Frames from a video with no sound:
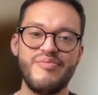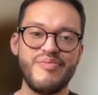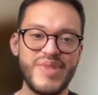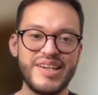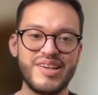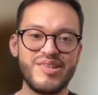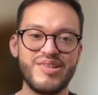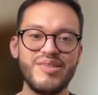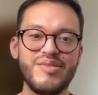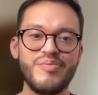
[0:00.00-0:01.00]

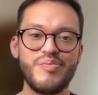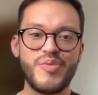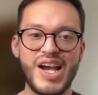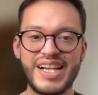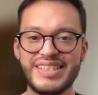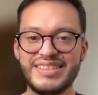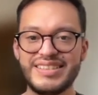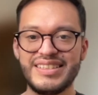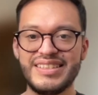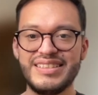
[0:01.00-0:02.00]
medical
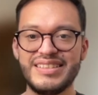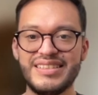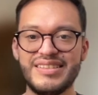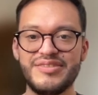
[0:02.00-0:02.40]
practices